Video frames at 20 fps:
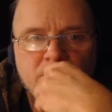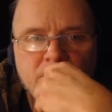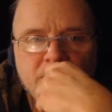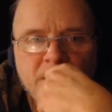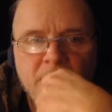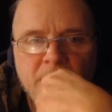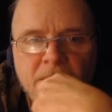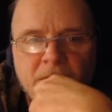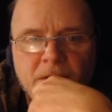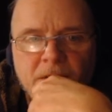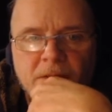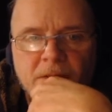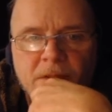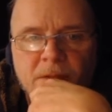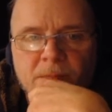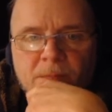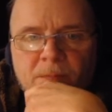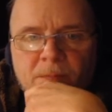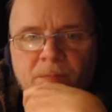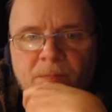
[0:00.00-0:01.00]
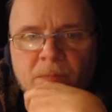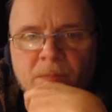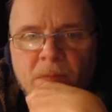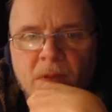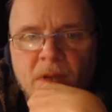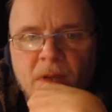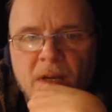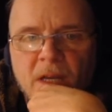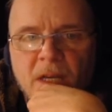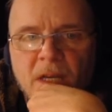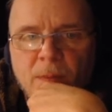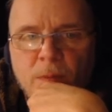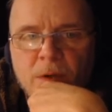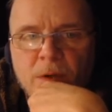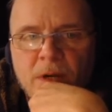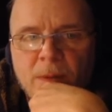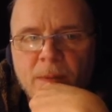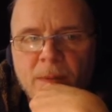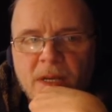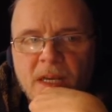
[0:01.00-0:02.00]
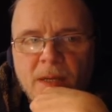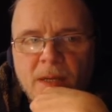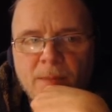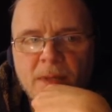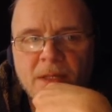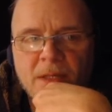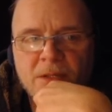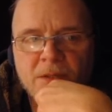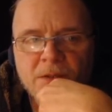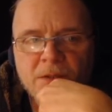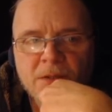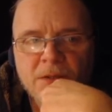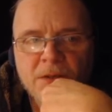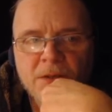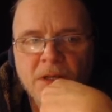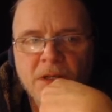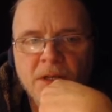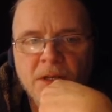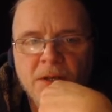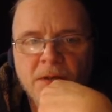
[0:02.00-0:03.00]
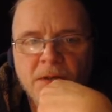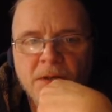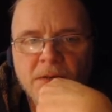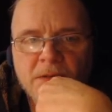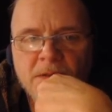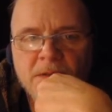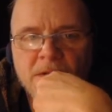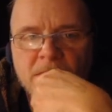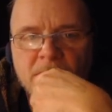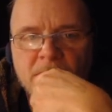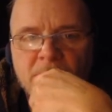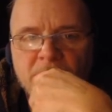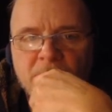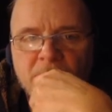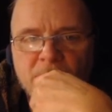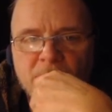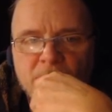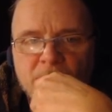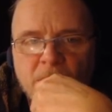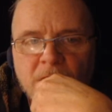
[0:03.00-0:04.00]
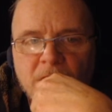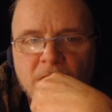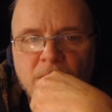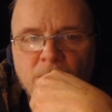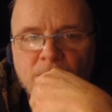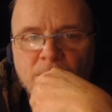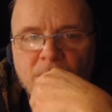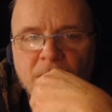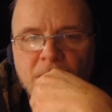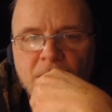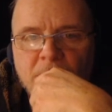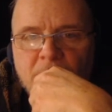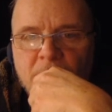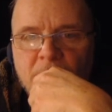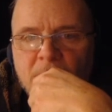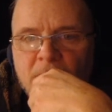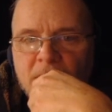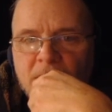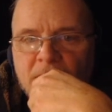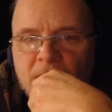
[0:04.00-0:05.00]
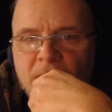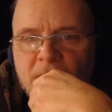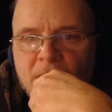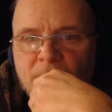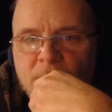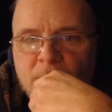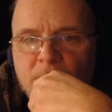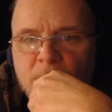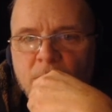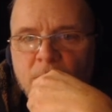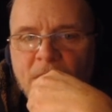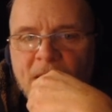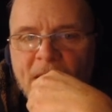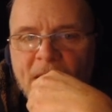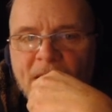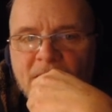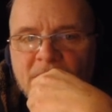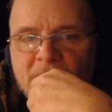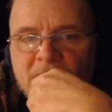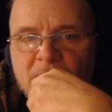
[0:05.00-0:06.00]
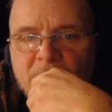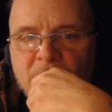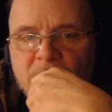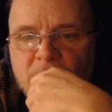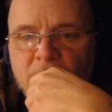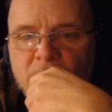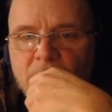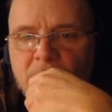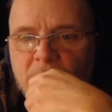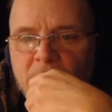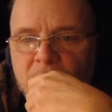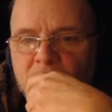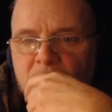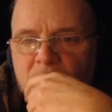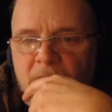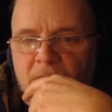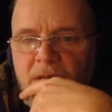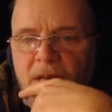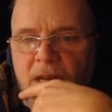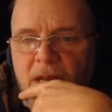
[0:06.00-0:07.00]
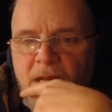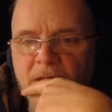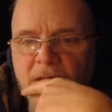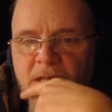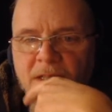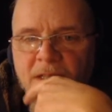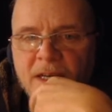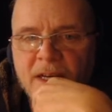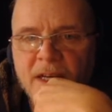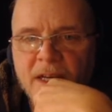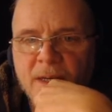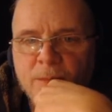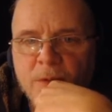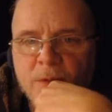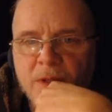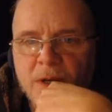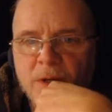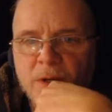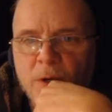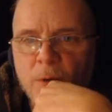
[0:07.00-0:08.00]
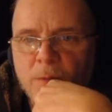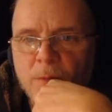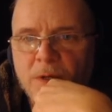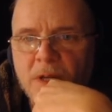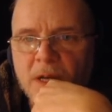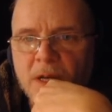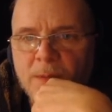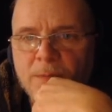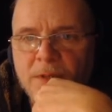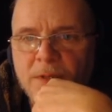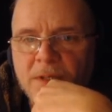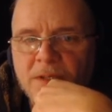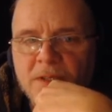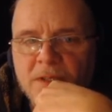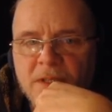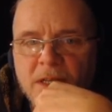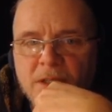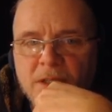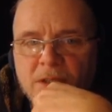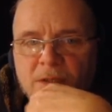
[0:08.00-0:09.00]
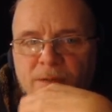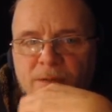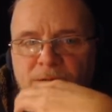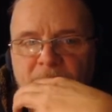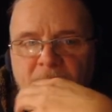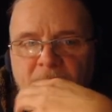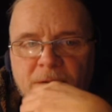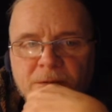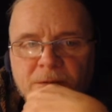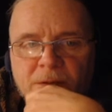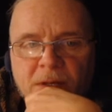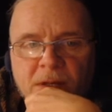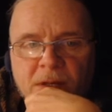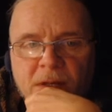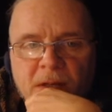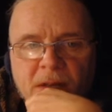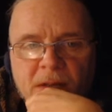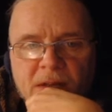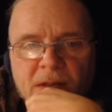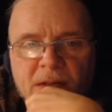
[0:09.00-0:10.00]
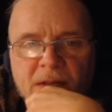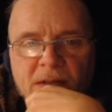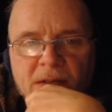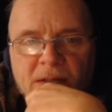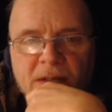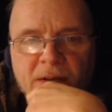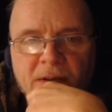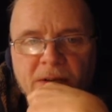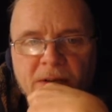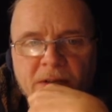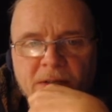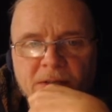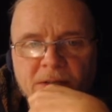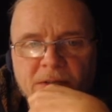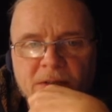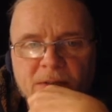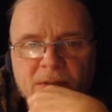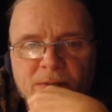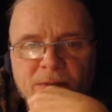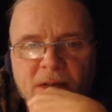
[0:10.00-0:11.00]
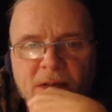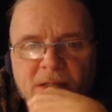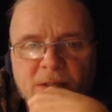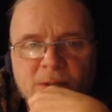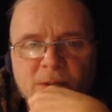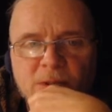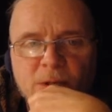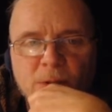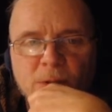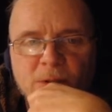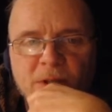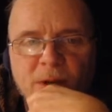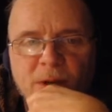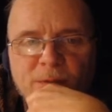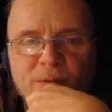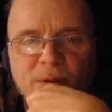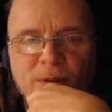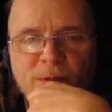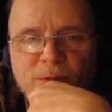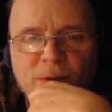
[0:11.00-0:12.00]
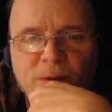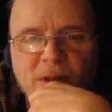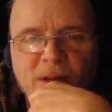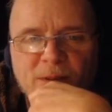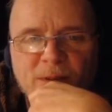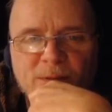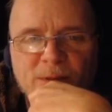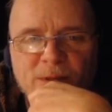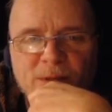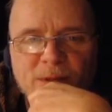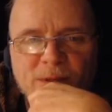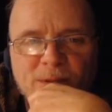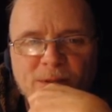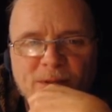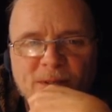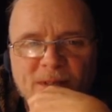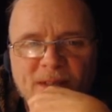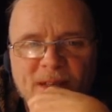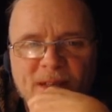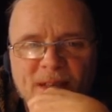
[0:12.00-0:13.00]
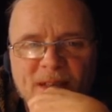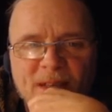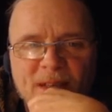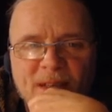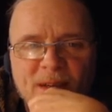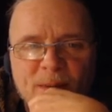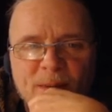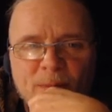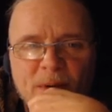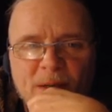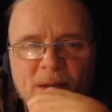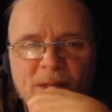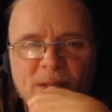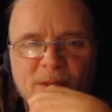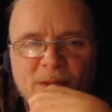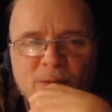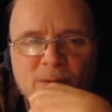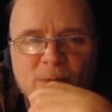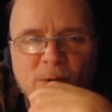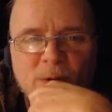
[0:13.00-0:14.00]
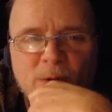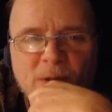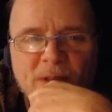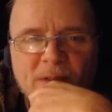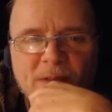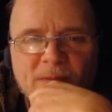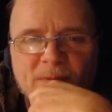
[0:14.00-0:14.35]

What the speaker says: There it is. I could put it on my Game Master screen here. I just drug it over here. And I have quick access to it at any time without opening up this section of Foundry. And there it is. In fact, it shows every freaking result. But let's roll it.